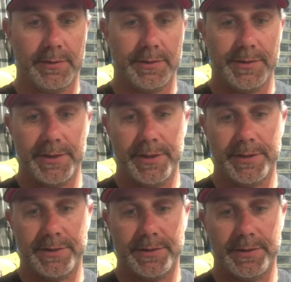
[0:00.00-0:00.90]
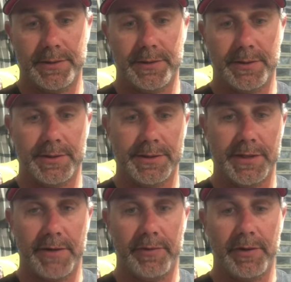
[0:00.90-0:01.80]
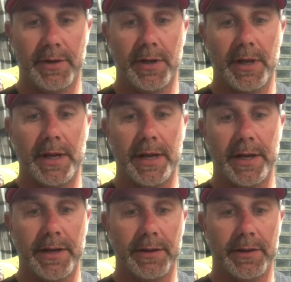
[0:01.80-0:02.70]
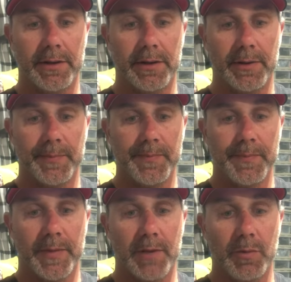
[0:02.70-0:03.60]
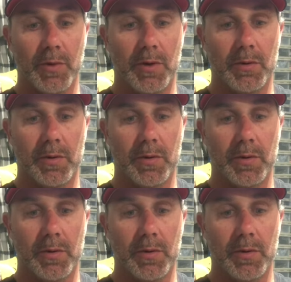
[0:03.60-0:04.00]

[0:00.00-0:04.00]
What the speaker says: 6, 7, and I'm going to hold